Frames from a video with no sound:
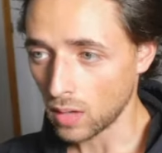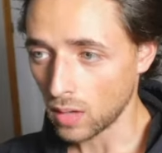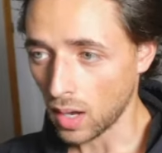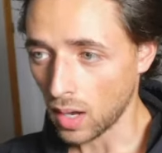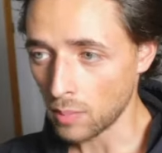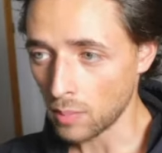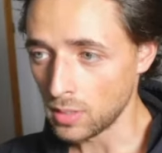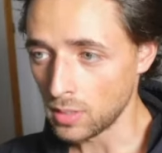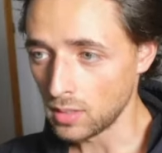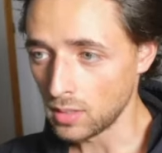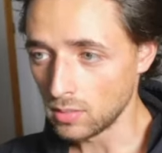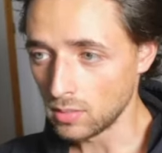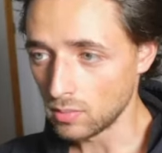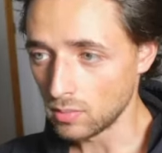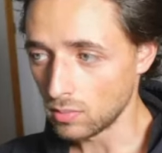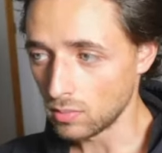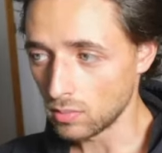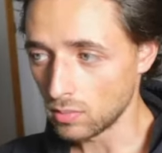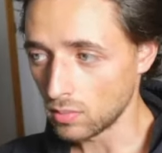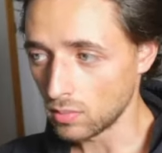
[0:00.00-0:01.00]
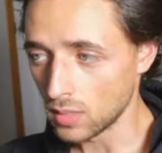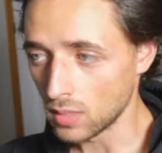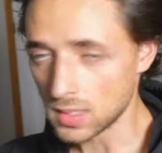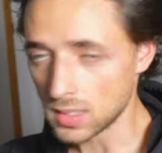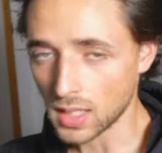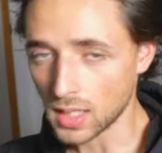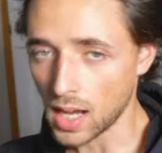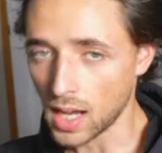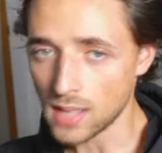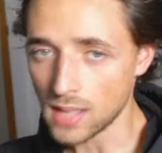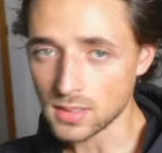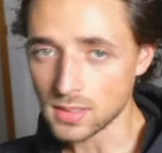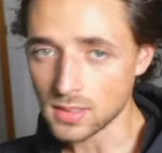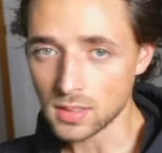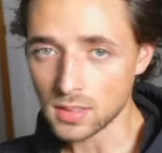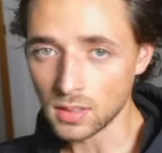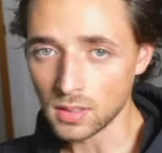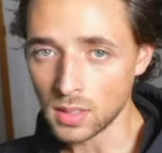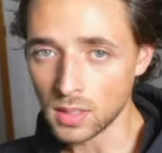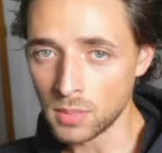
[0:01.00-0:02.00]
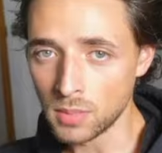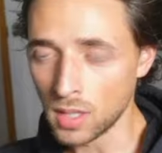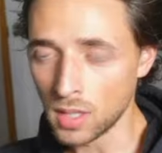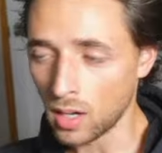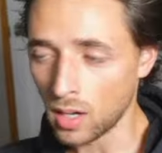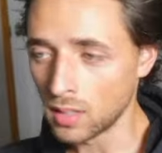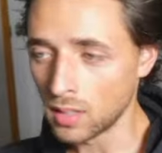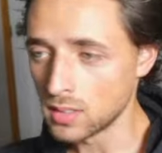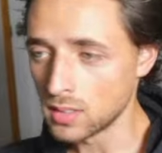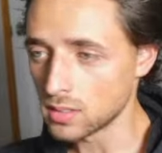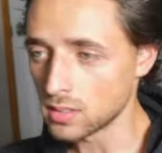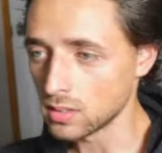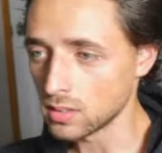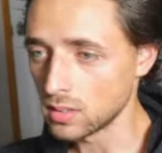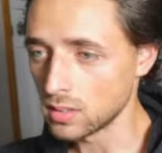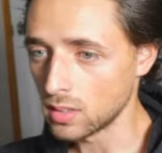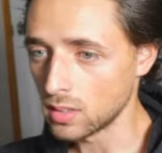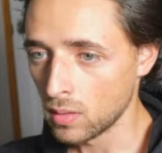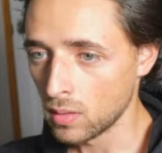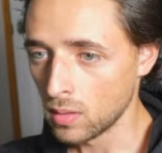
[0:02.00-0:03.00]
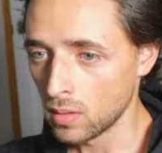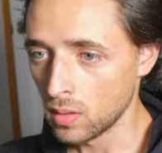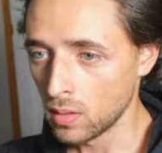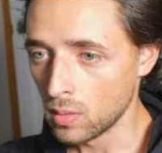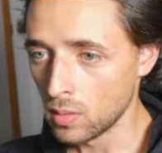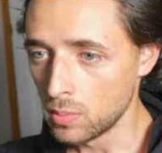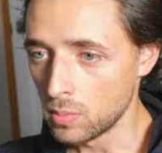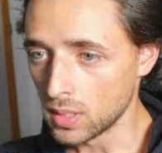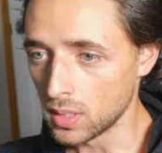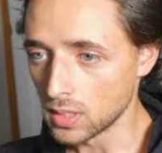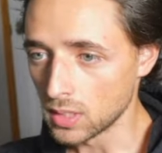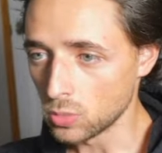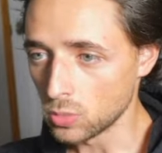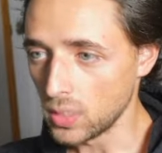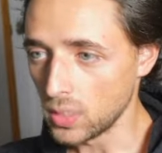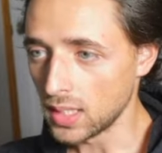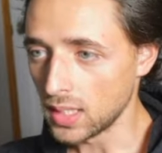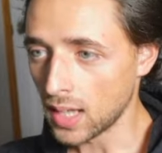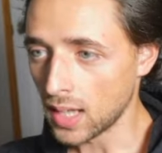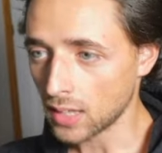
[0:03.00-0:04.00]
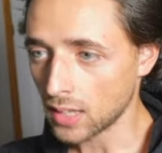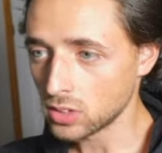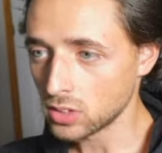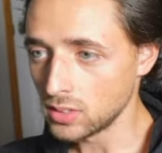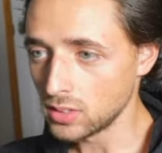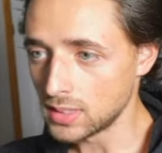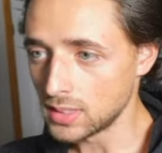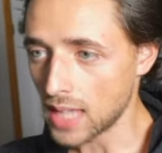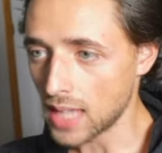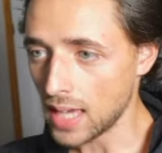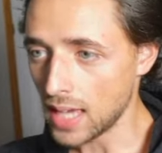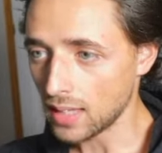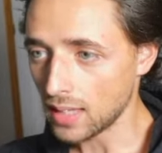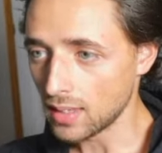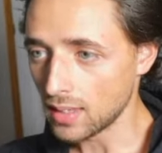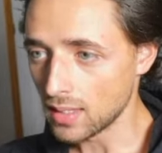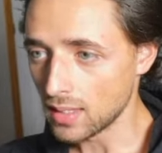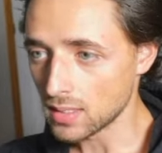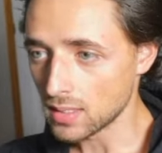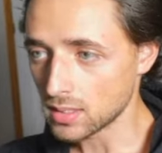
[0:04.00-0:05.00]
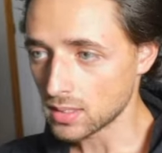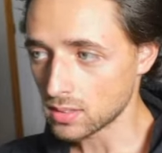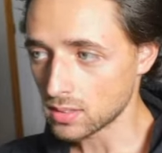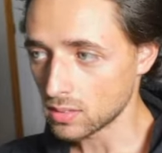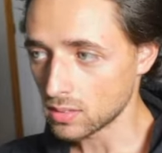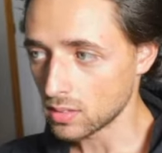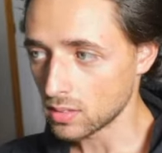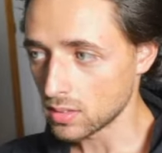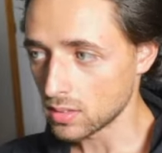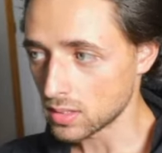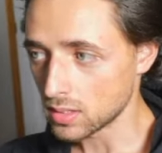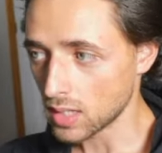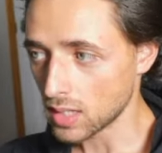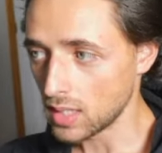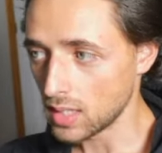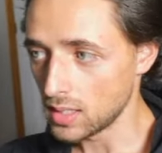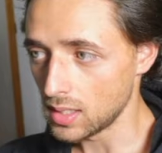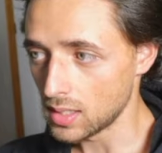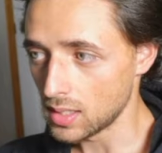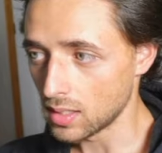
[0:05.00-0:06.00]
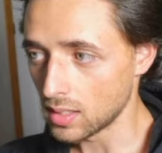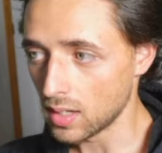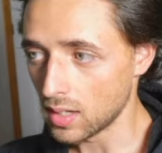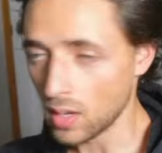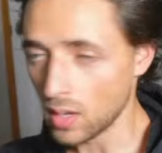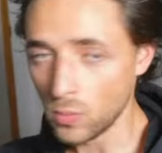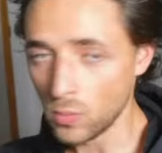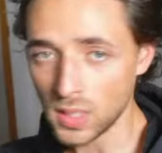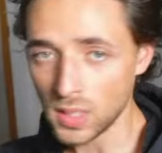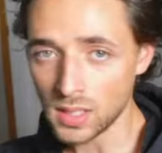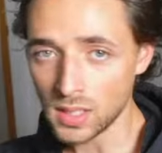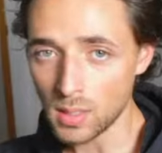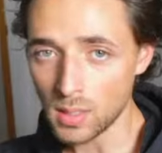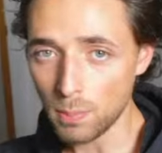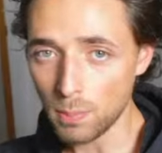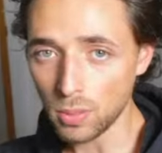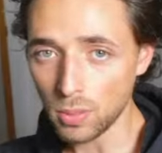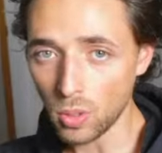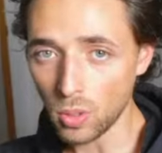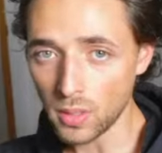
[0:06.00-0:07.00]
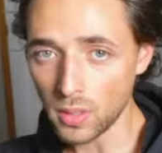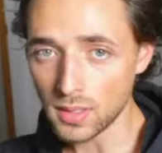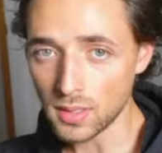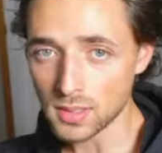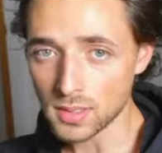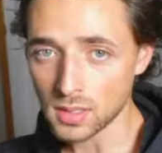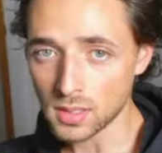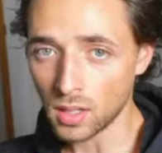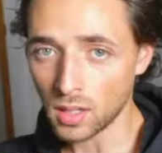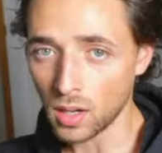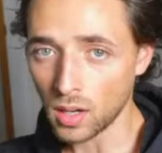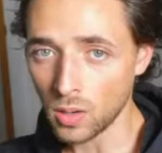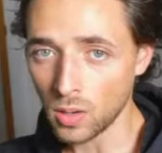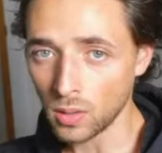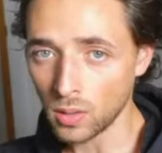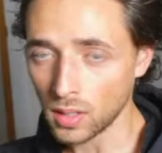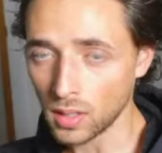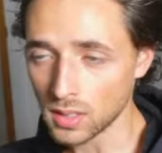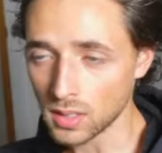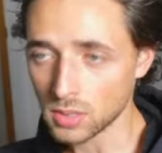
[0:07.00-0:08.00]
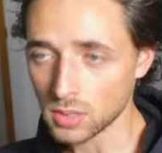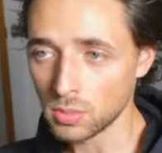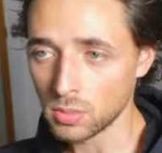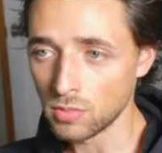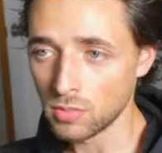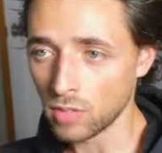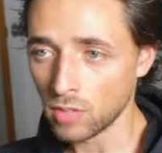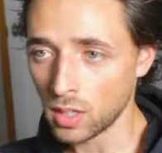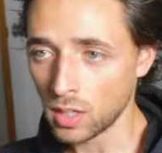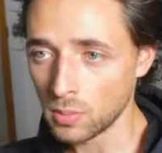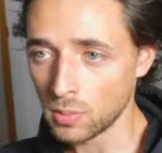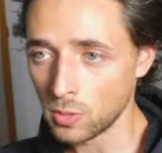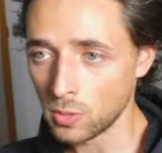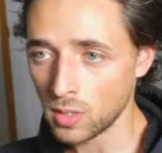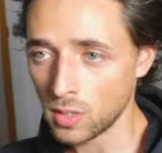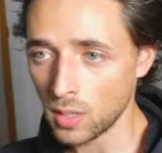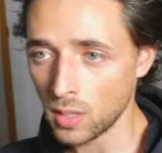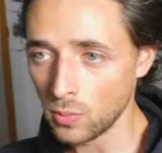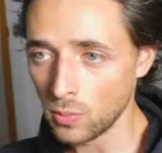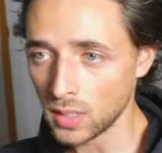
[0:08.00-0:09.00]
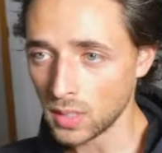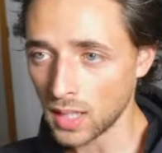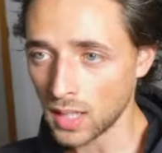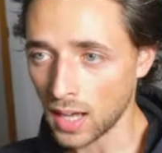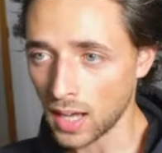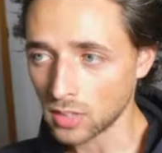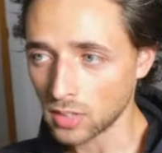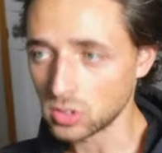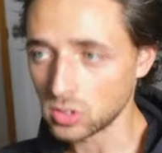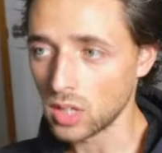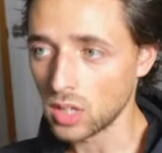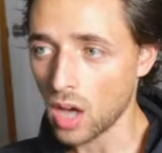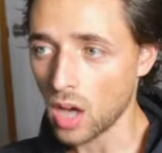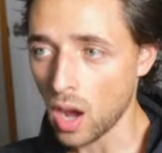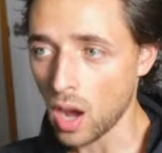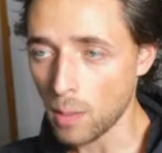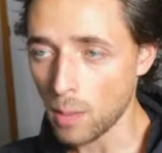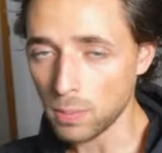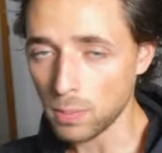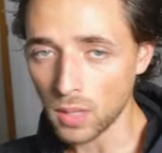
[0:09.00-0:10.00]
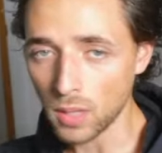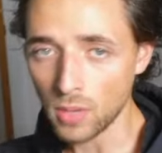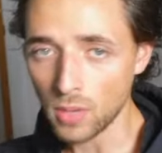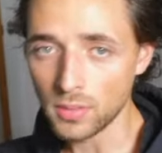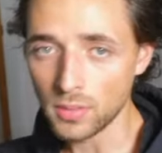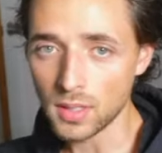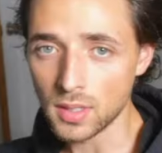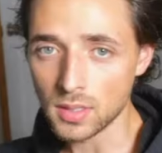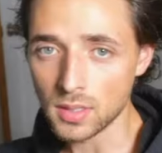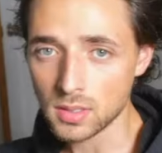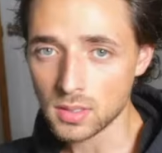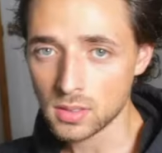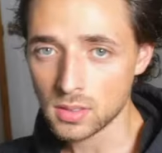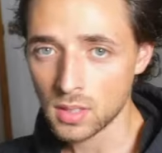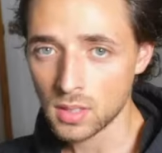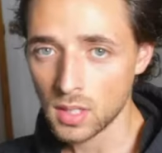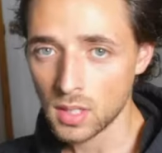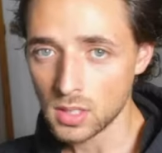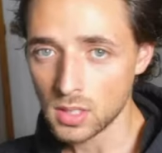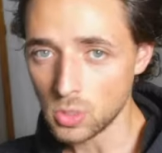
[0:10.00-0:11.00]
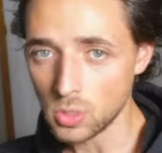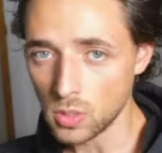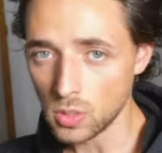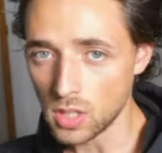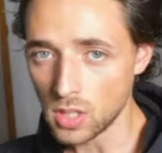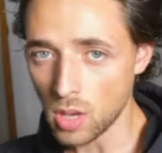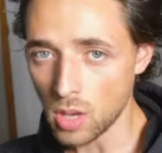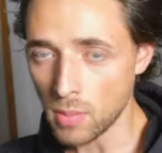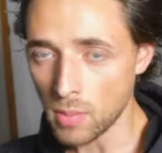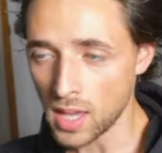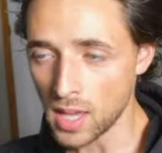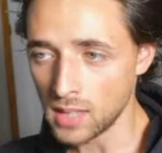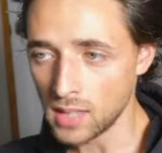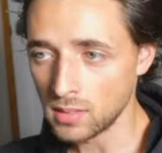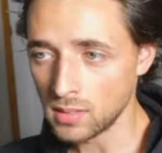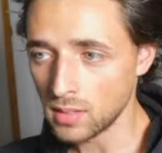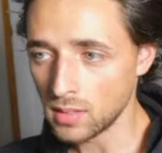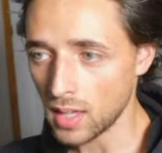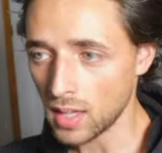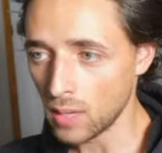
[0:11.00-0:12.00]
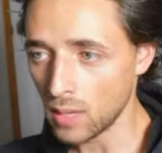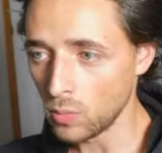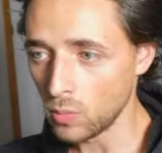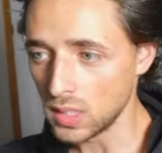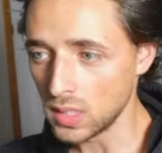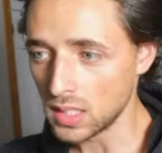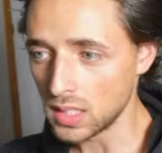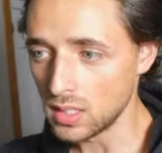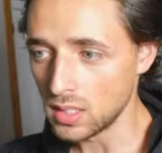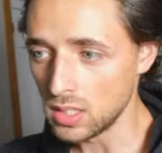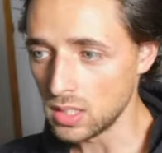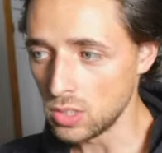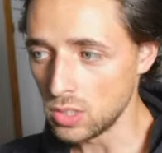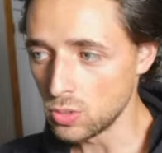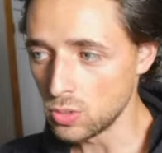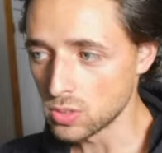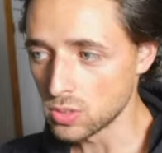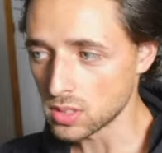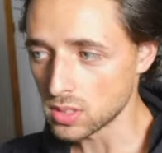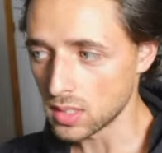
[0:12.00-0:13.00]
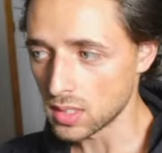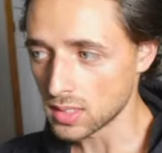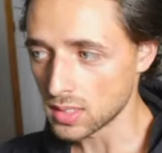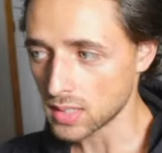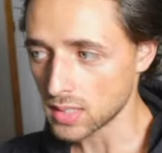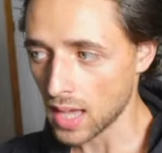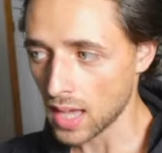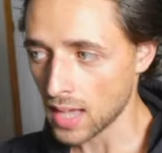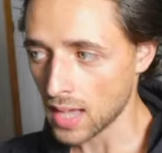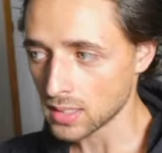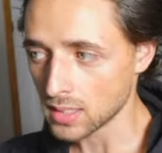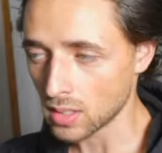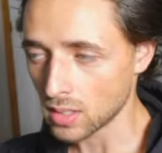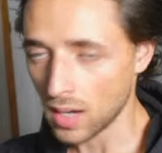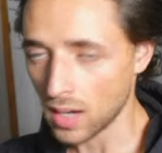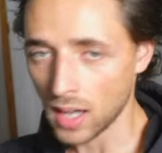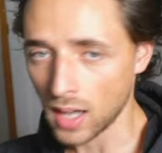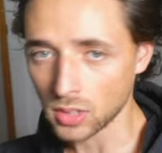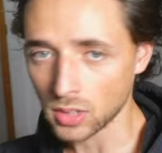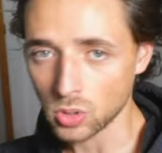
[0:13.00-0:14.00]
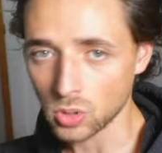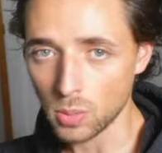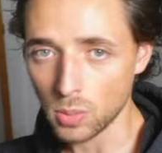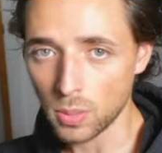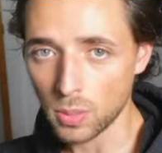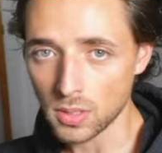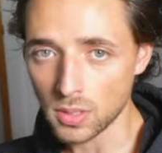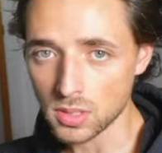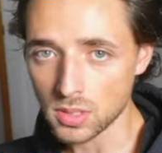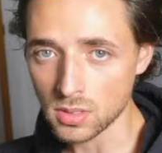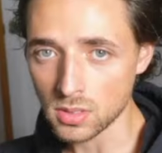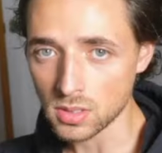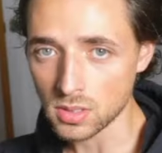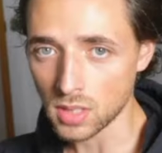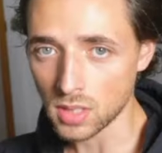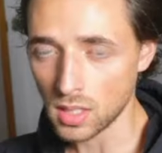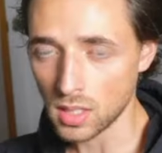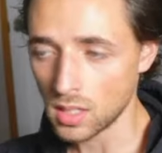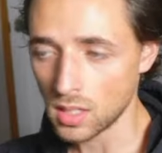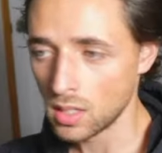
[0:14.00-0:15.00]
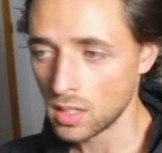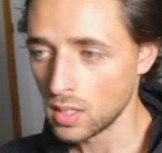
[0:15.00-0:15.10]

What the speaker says: I mean, the sky's the limit, honestly, because we can actually take this site here and we can deploy this in our own custom environment, and we can actually upload this to a domain, and we can use this as our actual personal site.